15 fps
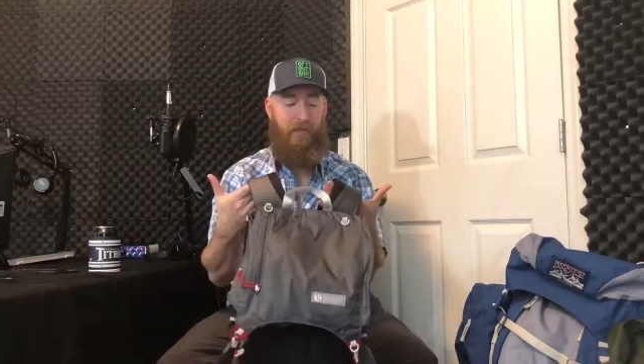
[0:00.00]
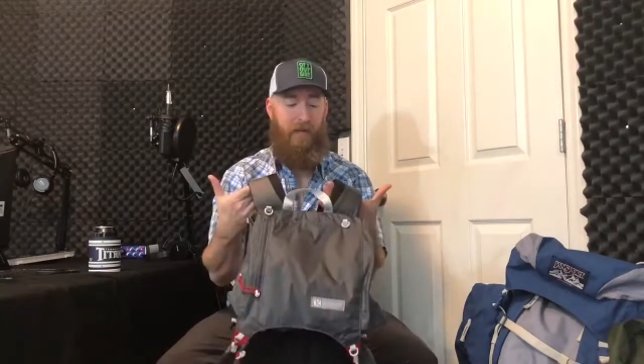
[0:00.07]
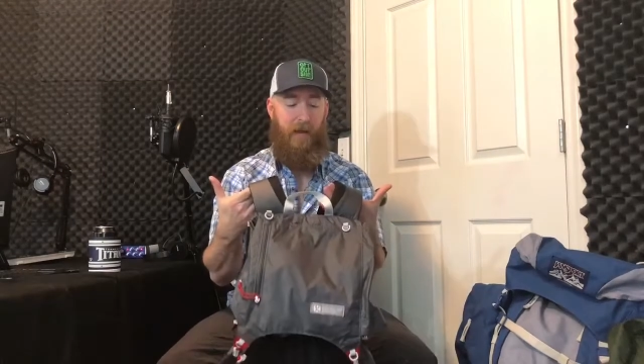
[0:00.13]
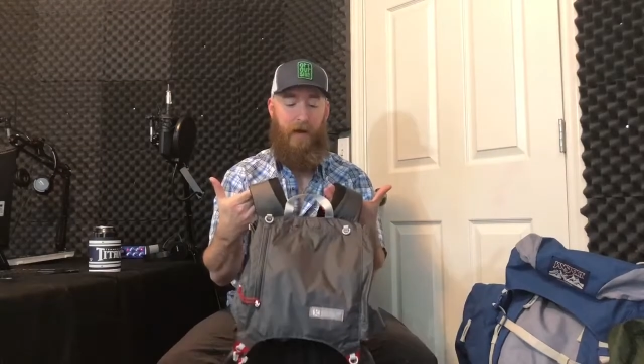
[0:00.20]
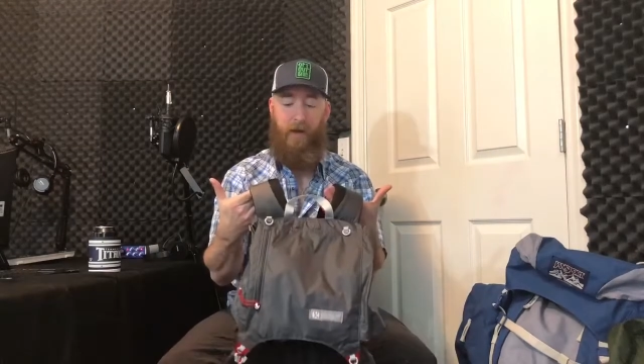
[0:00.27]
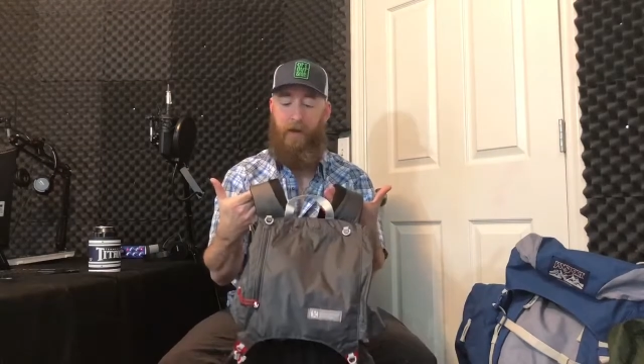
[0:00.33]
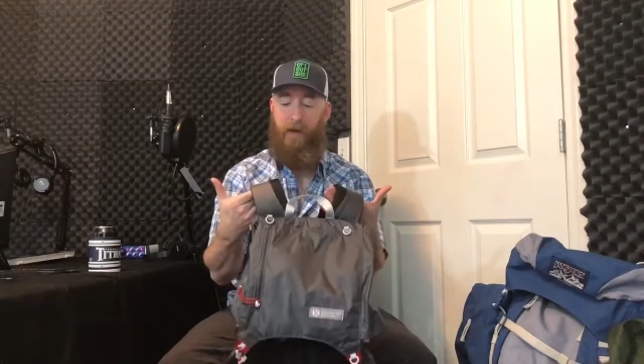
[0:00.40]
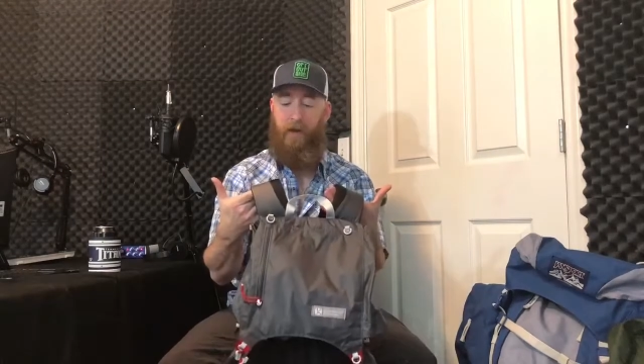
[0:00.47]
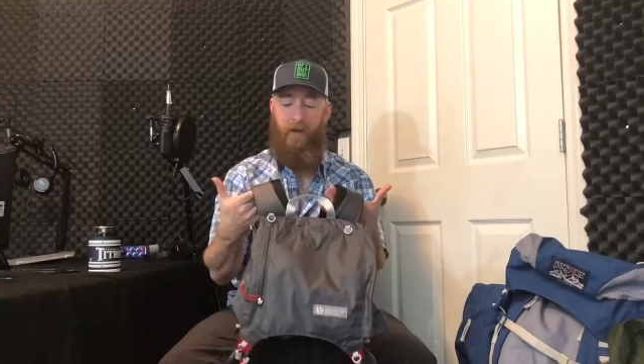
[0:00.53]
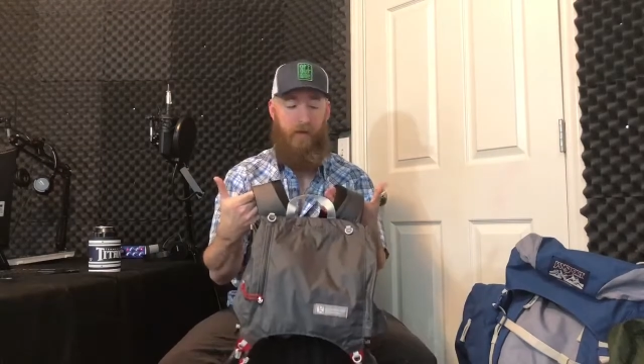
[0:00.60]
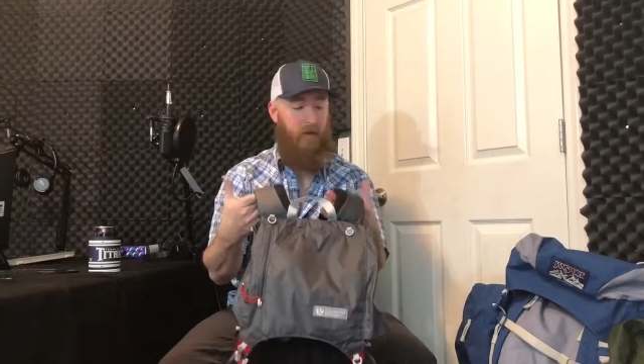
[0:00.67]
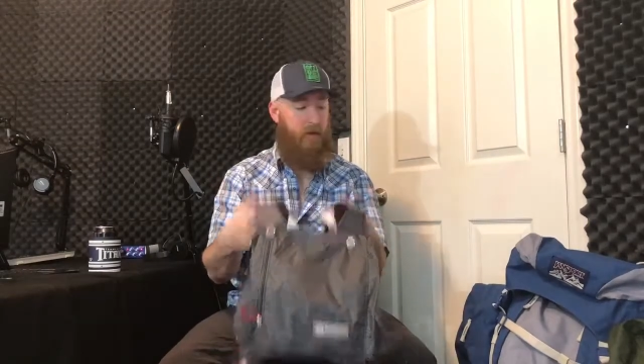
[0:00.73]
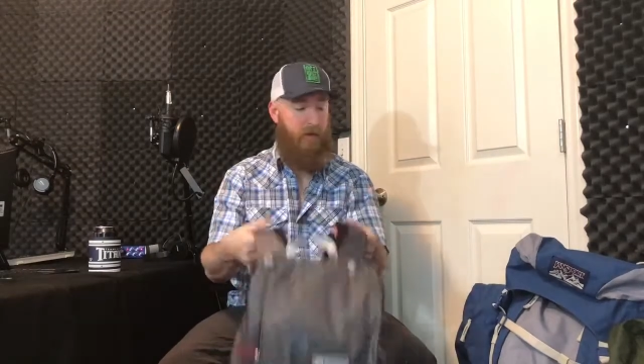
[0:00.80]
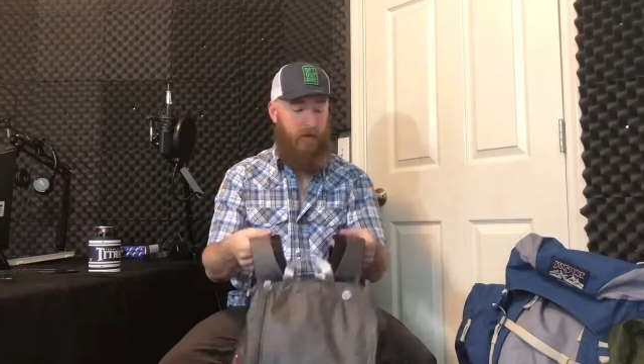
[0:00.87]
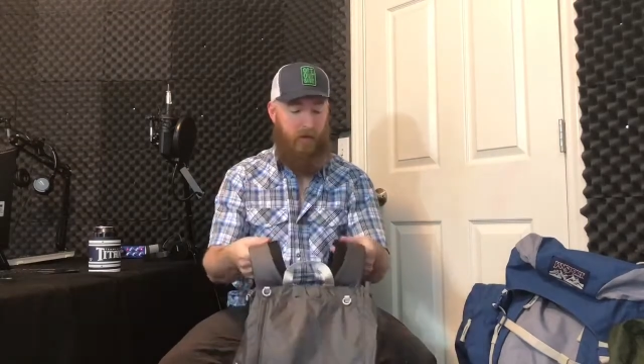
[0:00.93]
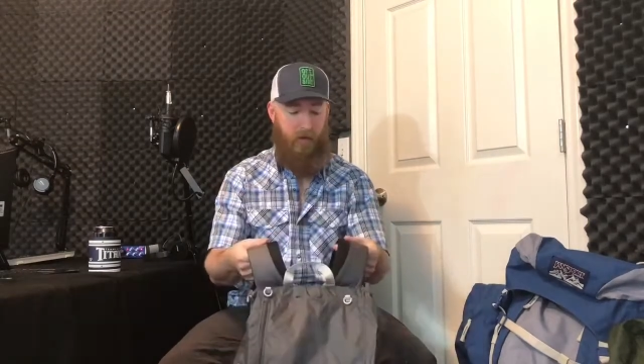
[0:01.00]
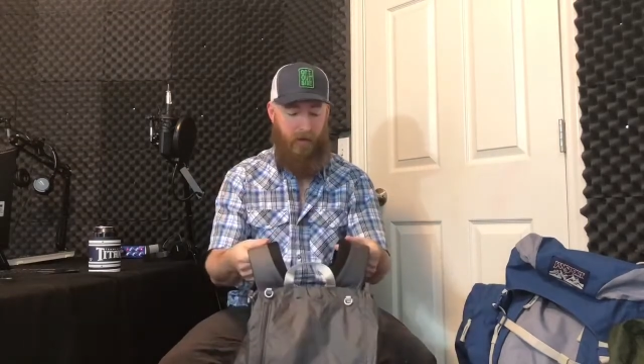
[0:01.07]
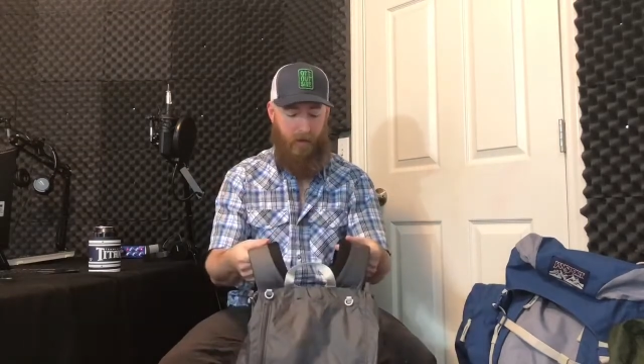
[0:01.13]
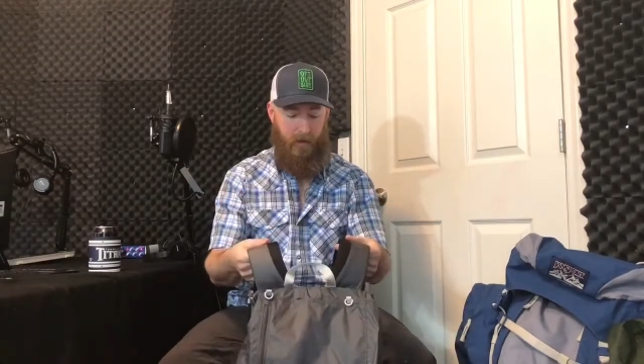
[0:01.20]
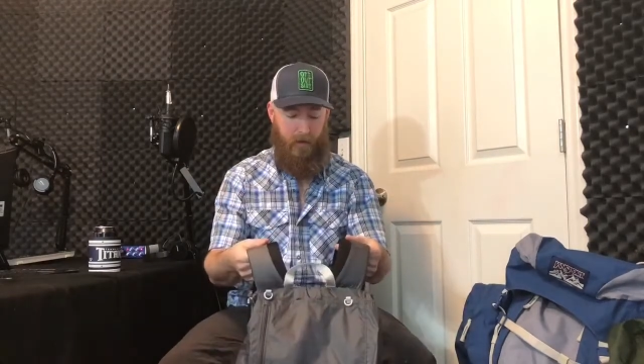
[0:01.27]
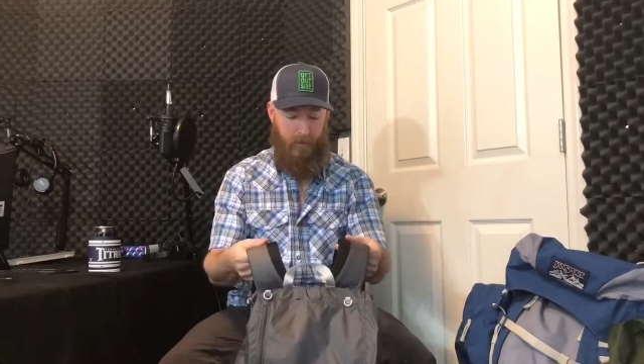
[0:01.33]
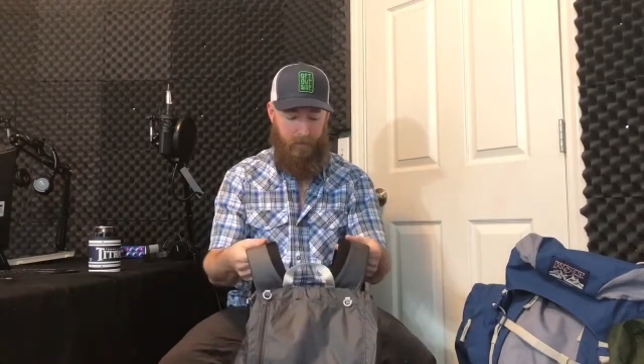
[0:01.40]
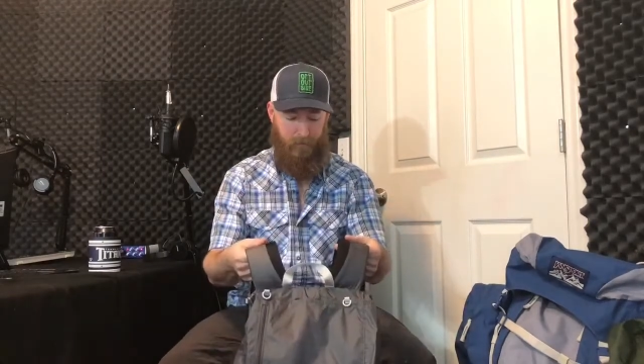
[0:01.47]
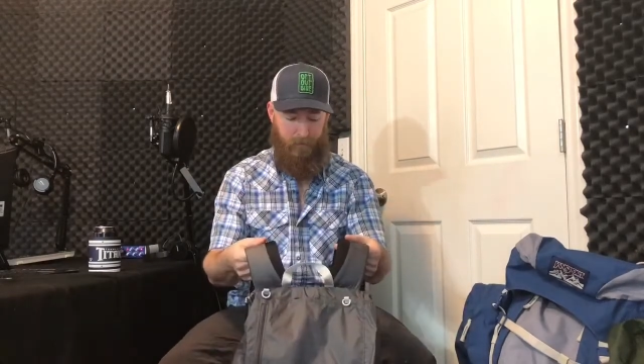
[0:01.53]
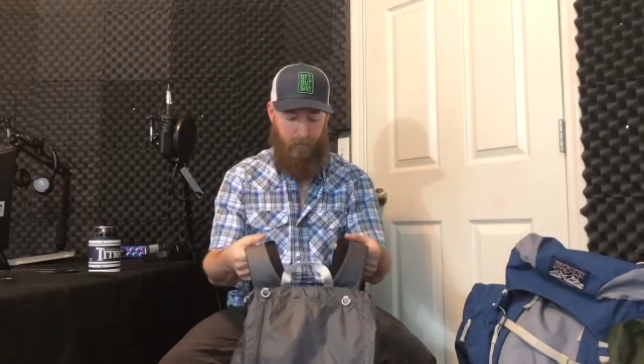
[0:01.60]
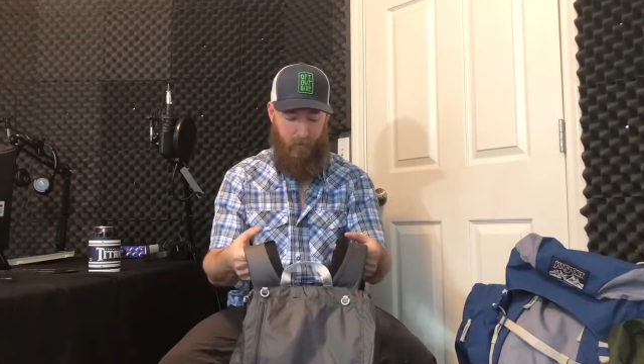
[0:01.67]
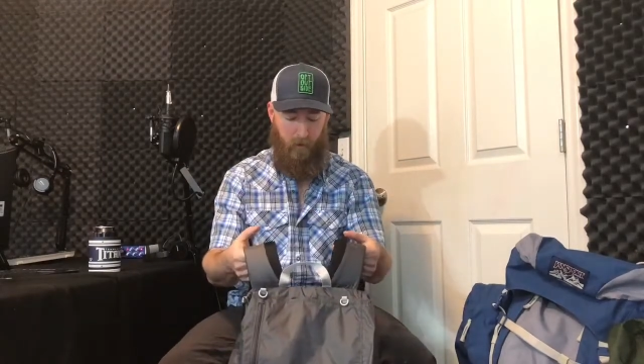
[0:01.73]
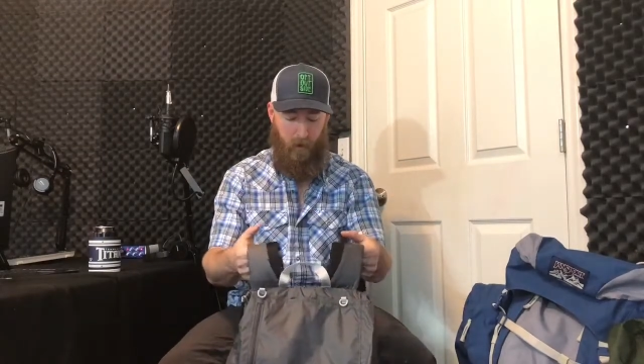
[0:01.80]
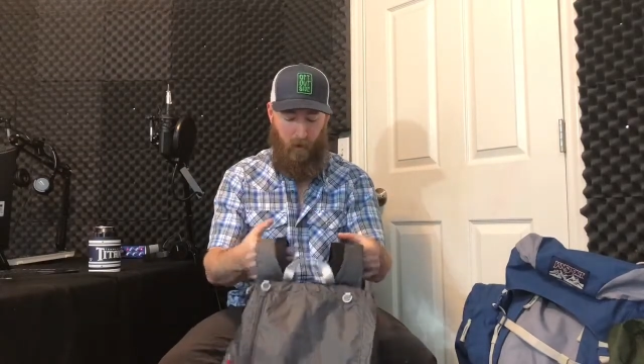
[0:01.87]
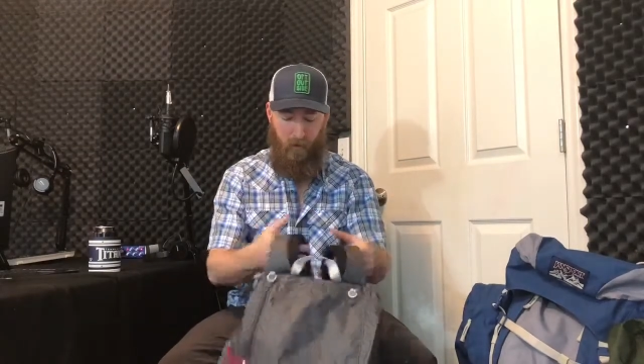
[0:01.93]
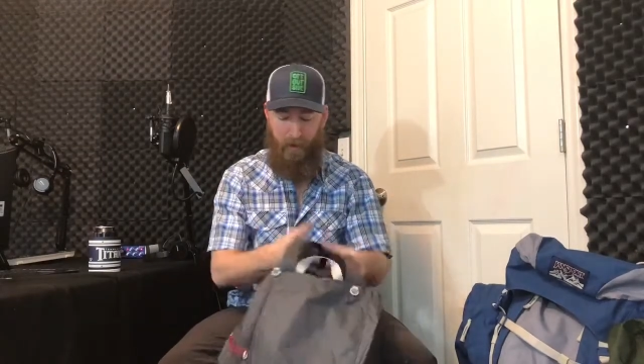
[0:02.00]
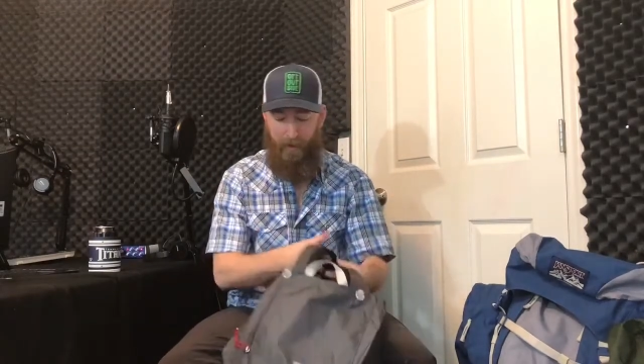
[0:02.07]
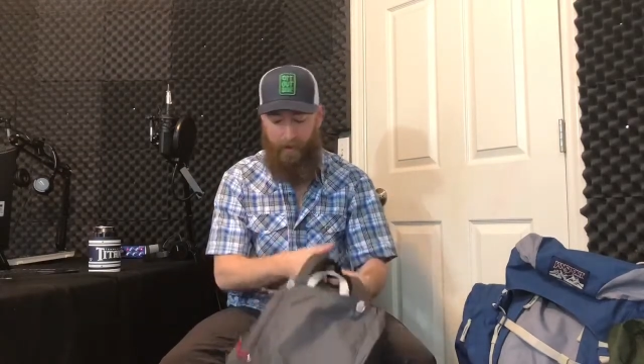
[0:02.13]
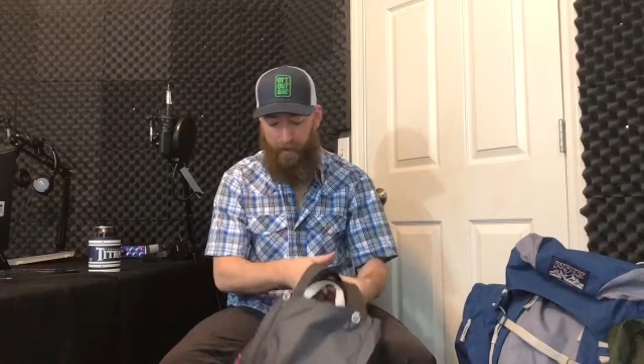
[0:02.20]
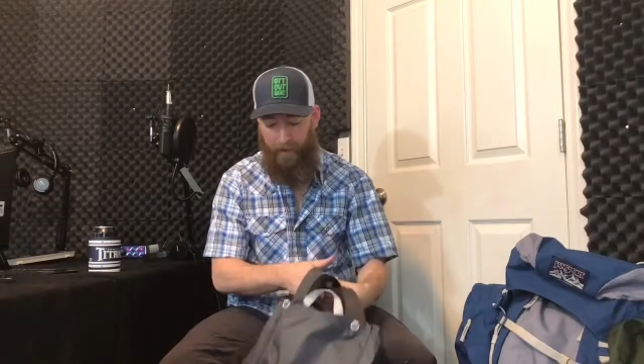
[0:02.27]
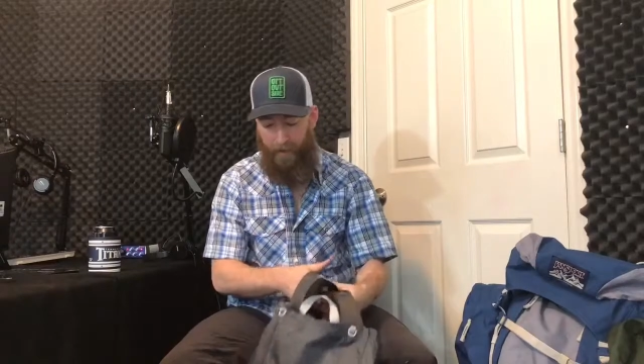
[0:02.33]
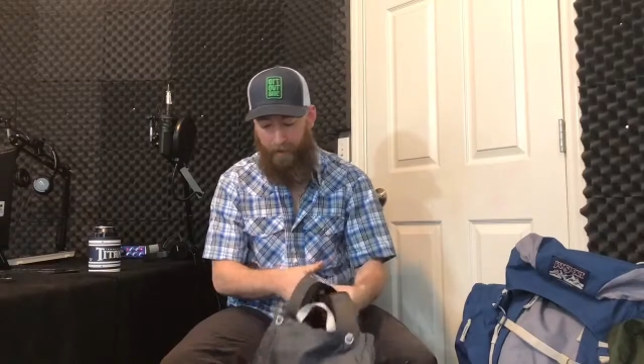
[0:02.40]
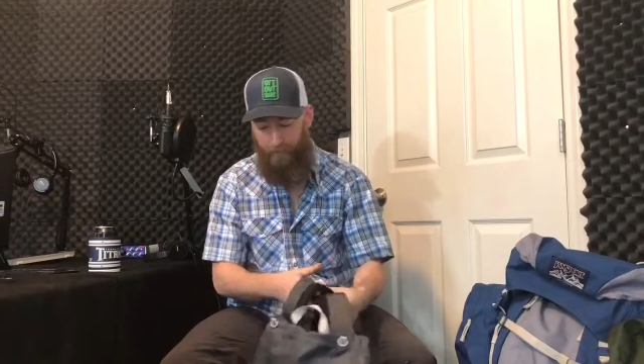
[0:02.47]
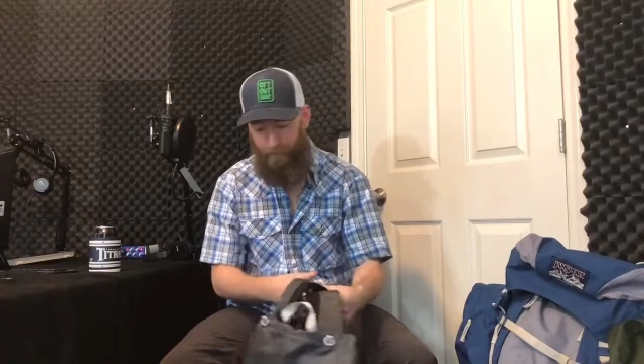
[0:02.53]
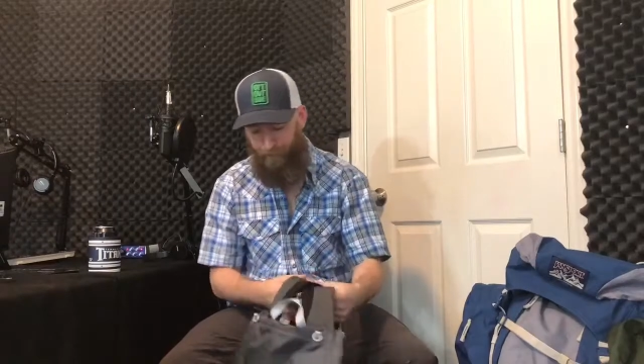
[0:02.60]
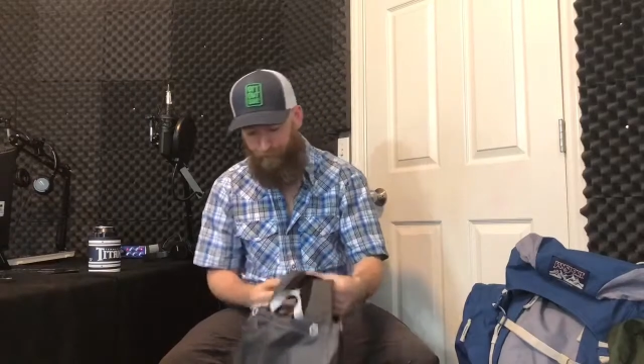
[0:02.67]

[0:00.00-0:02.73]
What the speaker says: carry all my gear,